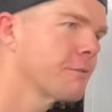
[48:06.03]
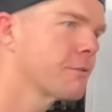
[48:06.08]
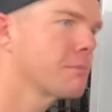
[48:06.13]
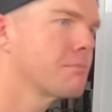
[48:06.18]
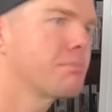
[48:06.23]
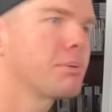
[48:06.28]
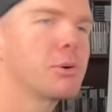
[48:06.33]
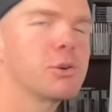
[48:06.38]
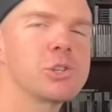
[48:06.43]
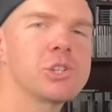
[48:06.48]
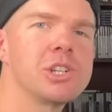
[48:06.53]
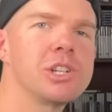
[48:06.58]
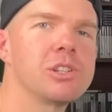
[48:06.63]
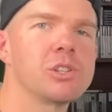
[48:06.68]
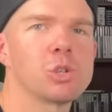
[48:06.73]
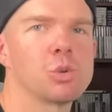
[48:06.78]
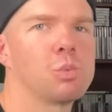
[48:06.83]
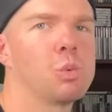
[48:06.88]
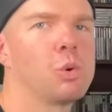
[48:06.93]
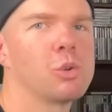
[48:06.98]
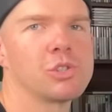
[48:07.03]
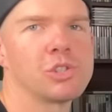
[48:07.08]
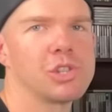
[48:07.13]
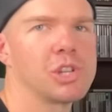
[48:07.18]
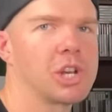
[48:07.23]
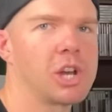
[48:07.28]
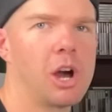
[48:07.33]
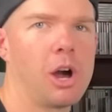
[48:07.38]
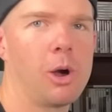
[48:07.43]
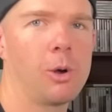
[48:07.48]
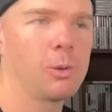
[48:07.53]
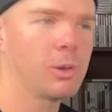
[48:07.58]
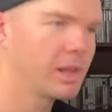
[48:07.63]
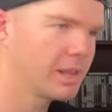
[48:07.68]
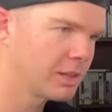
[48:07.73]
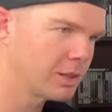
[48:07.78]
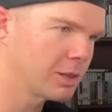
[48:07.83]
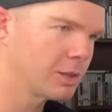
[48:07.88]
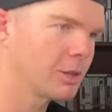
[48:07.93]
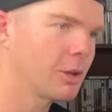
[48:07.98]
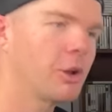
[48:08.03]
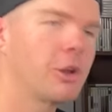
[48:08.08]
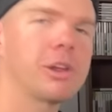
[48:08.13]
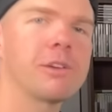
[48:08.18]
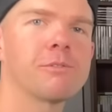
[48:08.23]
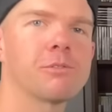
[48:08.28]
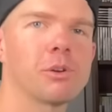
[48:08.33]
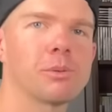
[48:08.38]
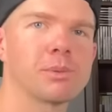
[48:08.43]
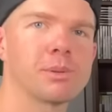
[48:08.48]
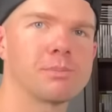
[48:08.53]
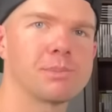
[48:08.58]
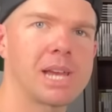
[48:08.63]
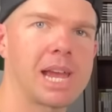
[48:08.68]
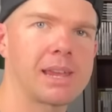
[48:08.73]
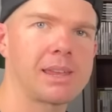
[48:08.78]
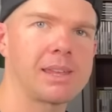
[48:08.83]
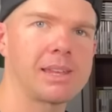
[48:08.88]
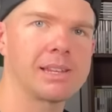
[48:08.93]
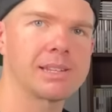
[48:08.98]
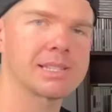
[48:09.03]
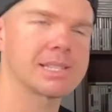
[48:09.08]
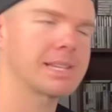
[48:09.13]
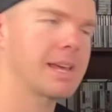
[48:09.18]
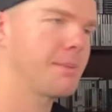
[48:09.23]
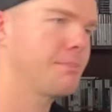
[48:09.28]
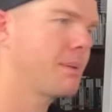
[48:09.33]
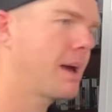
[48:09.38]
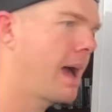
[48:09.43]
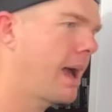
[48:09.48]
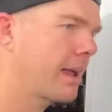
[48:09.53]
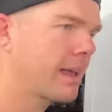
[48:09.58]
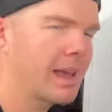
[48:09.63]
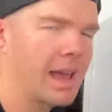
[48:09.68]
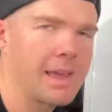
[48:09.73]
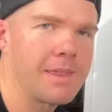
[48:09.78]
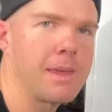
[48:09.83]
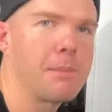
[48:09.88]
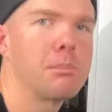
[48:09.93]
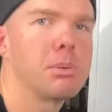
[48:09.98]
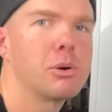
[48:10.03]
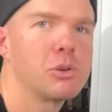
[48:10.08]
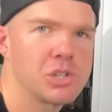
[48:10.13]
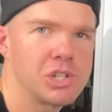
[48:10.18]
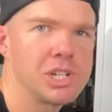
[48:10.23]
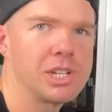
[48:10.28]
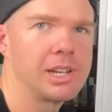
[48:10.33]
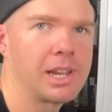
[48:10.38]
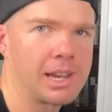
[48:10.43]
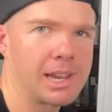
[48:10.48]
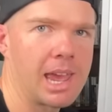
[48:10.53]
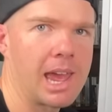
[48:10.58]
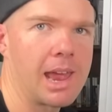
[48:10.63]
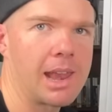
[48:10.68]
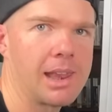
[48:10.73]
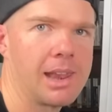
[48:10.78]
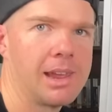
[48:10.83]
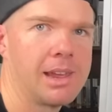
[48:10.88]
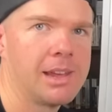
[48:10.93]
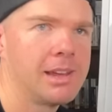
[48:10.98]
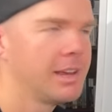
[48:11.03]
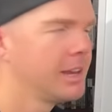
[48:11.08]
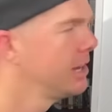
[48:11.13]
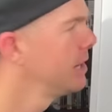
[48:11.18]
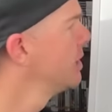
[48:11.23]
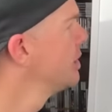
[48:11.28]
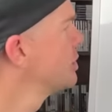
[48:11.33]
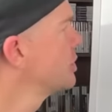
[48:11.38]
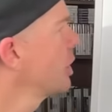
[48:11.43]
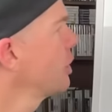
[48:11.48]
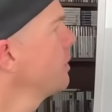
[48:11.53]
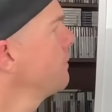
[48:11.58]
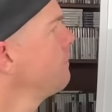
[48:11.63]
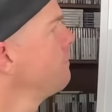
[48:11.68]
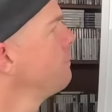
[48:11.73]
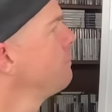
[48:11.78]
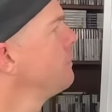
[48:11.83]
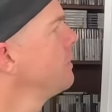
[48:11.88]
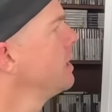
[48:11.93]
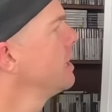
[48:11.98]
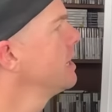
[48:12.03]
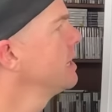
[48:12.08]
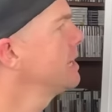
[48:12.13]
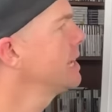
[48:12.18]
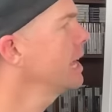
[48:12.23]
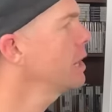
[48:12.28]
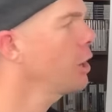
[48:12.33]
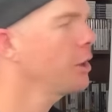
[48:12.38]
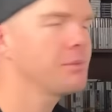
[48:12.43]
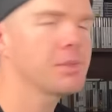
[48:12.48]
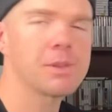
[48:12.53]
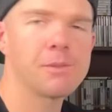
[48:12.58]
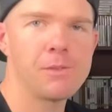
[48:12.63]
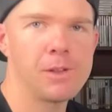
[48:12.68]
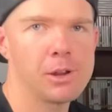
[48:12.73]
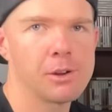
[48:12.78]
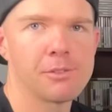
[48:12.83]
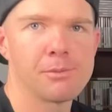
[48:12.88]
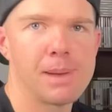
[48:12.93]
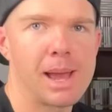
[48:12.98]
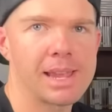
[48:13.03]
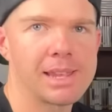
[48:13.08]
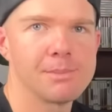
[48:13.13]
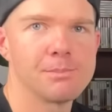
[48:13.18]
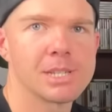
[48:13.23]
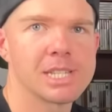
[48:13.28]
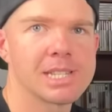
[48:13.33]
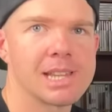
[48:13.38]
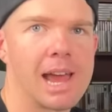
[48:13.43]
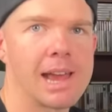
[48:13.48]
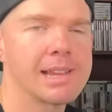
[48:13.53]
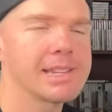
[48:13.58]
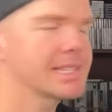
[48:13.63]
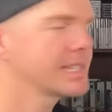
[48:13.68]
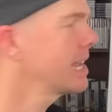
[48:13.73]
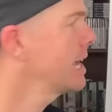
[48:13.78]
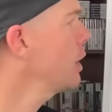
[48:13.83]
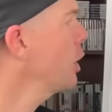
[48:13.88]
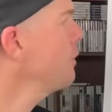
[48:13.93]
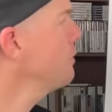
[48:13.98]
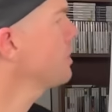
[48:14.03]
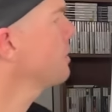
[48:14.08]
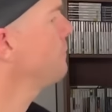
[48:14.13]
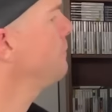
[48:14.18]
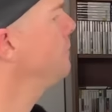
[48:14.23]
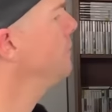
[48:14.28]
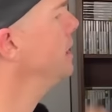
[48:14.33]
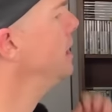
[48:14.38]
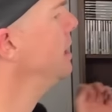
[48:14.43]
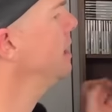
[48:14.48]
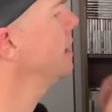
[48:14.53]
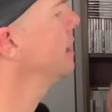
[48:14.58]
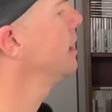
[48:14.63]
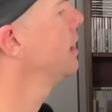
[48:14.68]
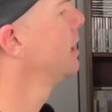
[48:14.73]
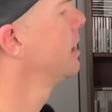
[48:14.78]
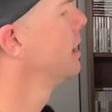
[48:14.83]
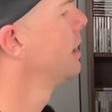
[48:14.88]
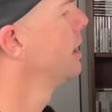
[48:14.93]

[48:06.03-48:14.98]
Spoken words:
from pushing towards the goal, learning from them, taking a step back, and then pushing again. So get over the fear of making mistakes. Get over the fear